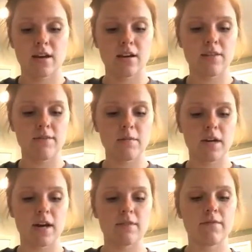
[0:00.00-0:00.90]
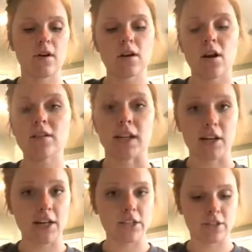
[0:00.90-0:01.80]
They could even be kind of fun yard
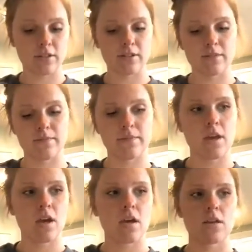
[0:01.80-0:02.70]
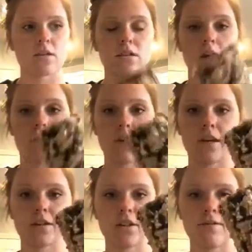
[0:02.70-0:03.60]
decorations. So
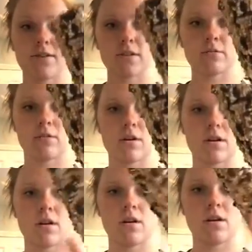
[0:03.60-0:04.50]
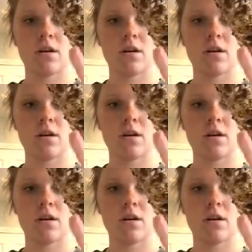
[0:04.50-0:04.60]
here's our first one.